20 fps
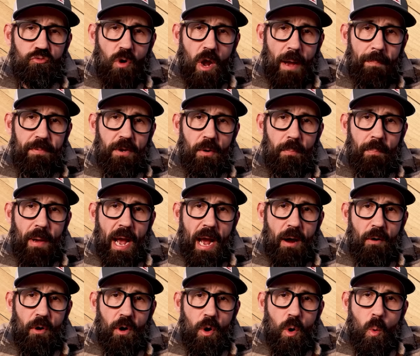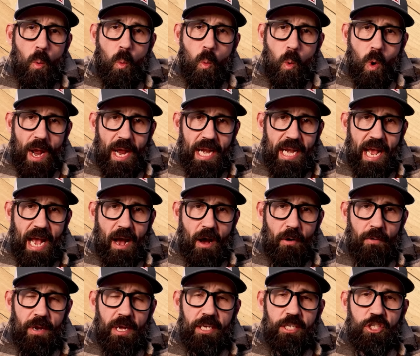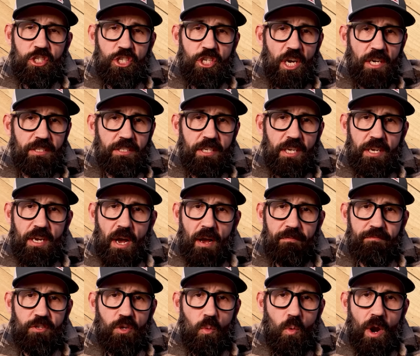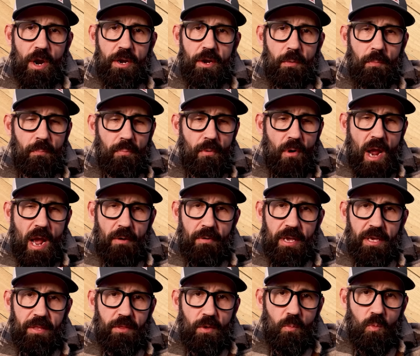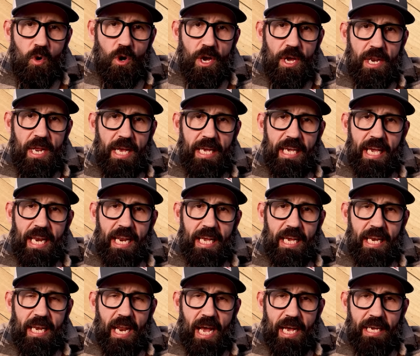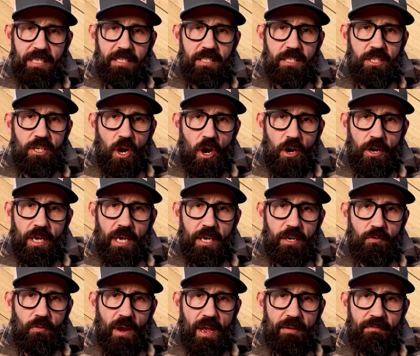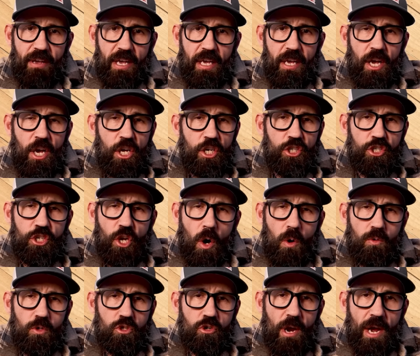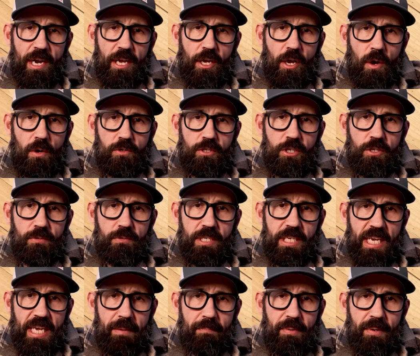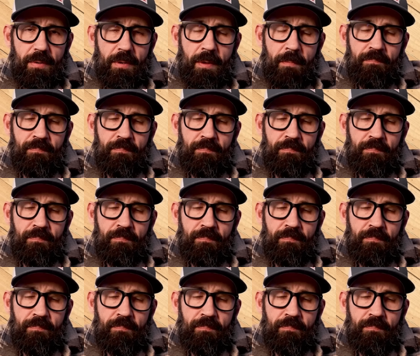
Drop your power way down, just enough to where you're browning the wood and getting a nice dark engraving. Don't try to go too deep.